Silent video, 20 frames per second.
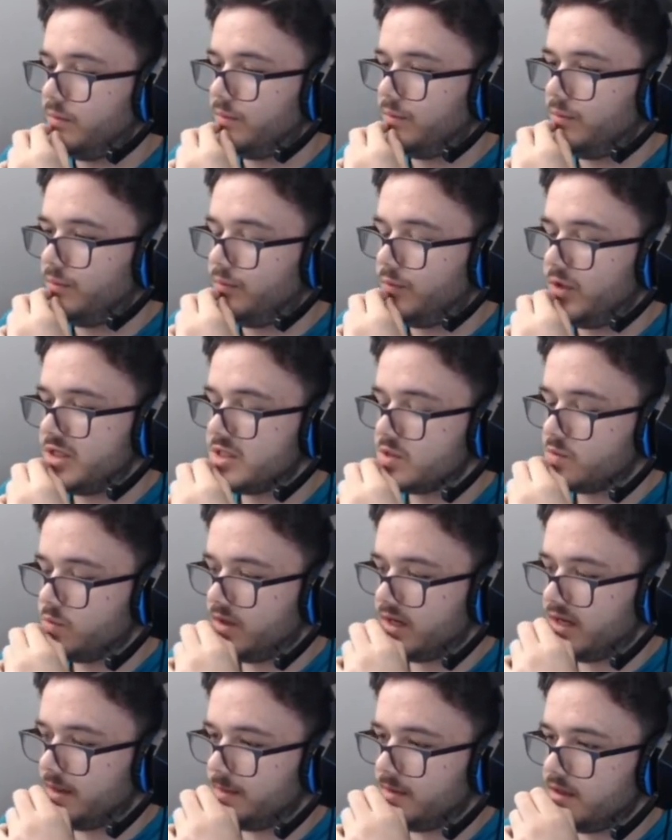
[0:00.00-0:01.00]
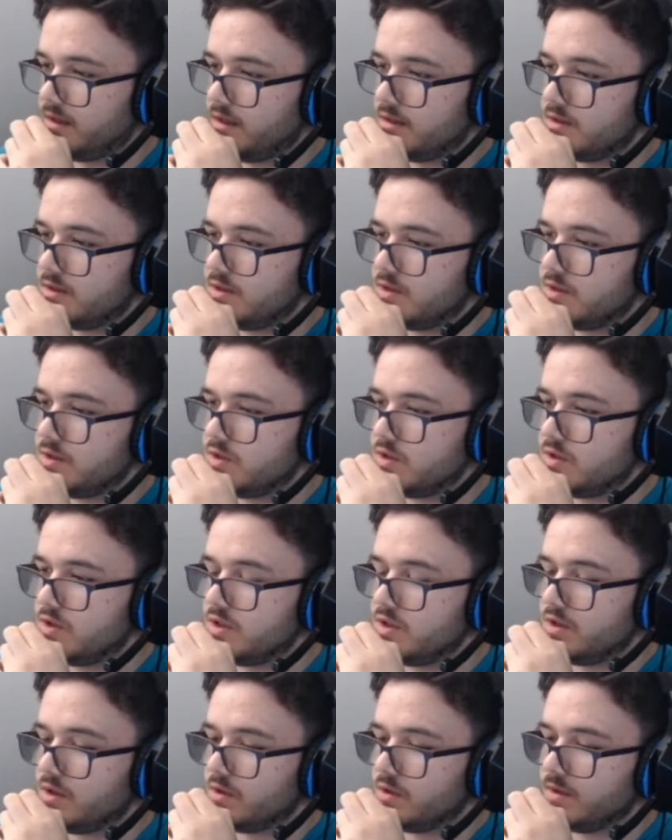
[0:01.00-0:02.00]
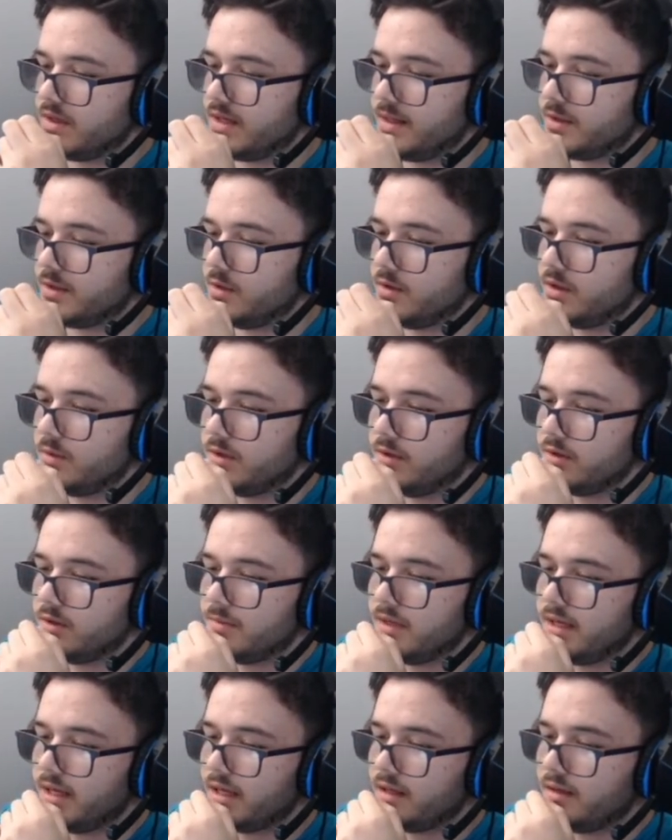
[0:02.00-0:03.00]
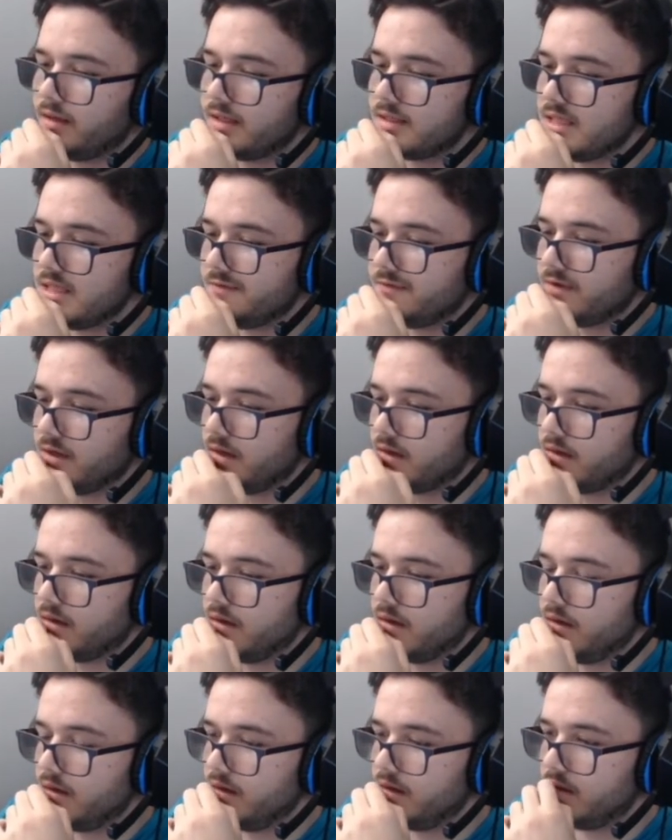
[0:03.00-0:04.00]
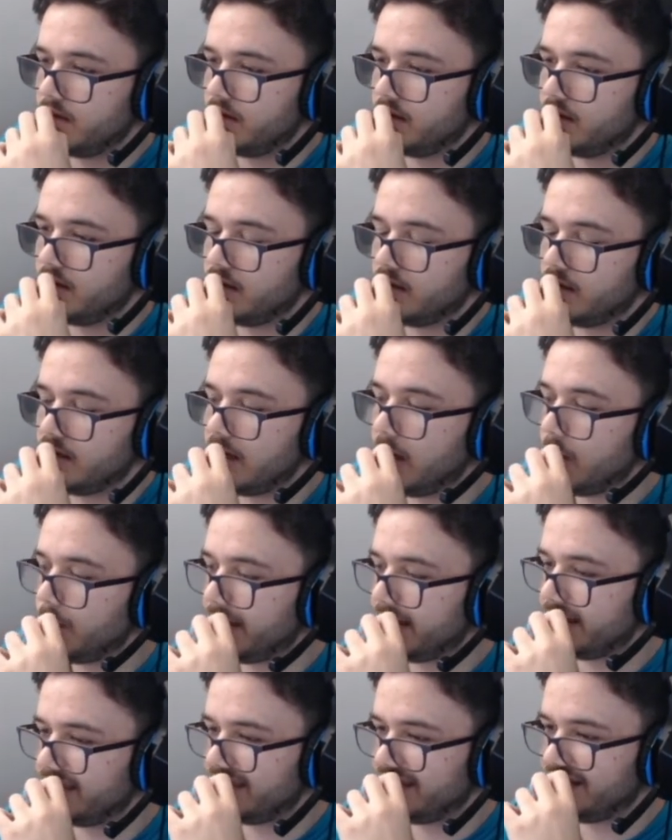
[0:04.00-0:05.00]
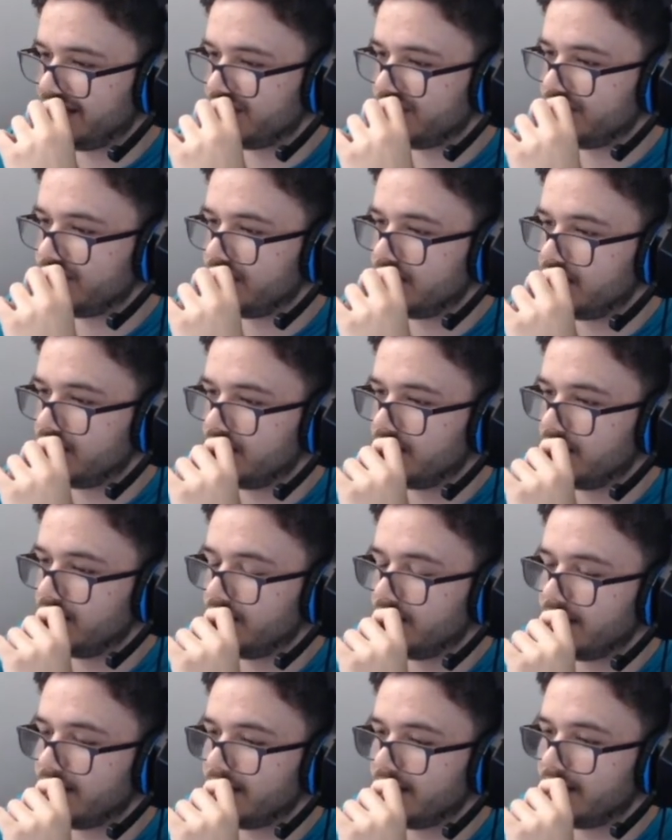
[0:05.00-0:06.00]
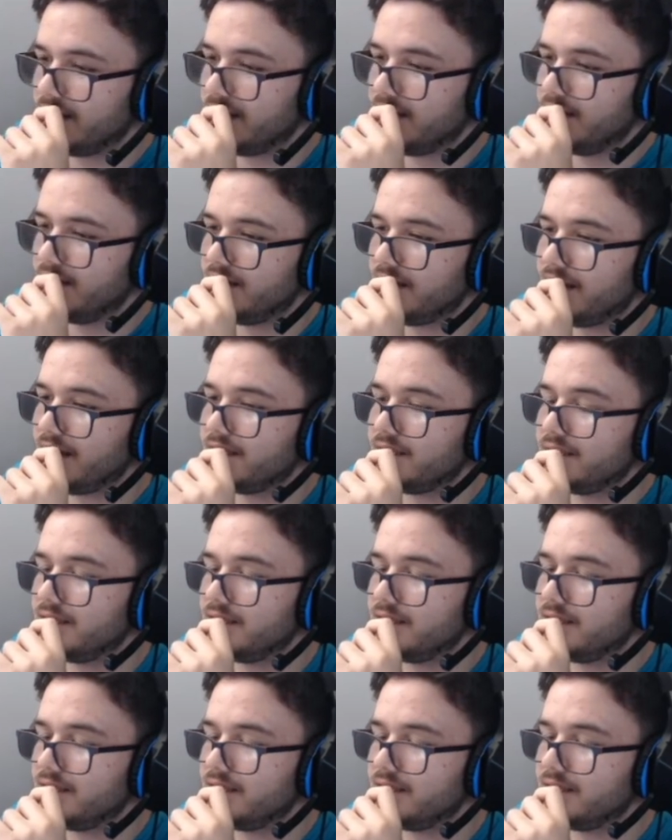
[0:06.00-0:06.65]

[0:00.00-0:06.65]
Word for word: Which is what I'm gonna do. I go into Rotom, I click defog, hope I live. At